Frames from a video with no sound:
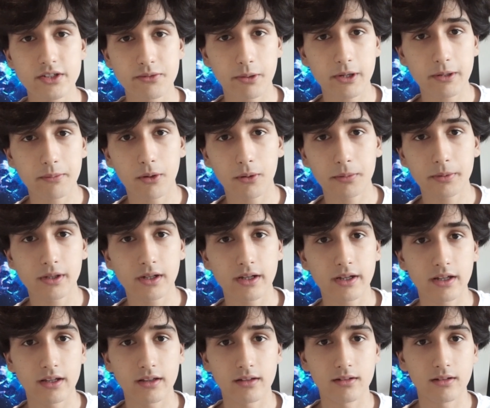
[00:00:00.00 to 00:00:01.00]
is pretty popular
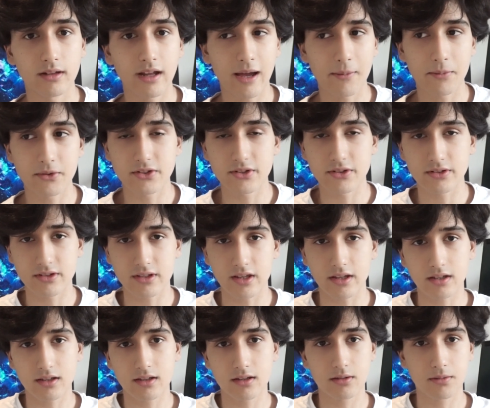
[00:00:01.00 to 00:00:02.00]
in Amazon's
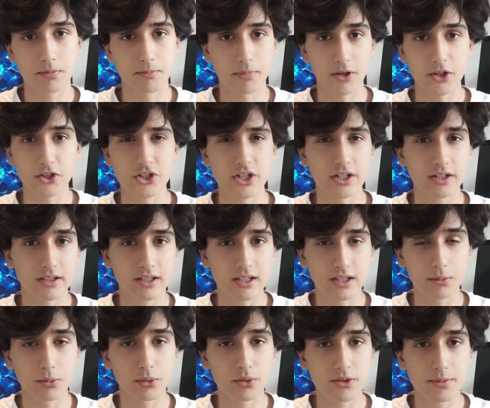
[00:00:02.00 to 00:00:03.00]
like budget
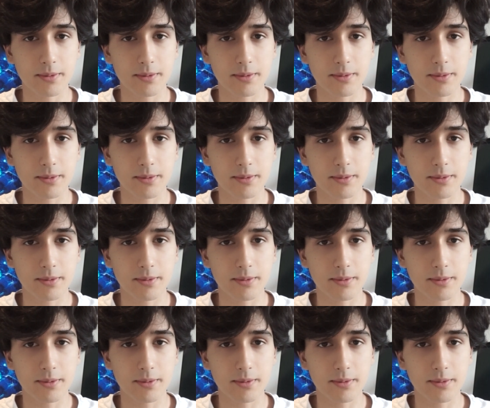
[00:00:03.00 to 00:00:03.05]
keyboard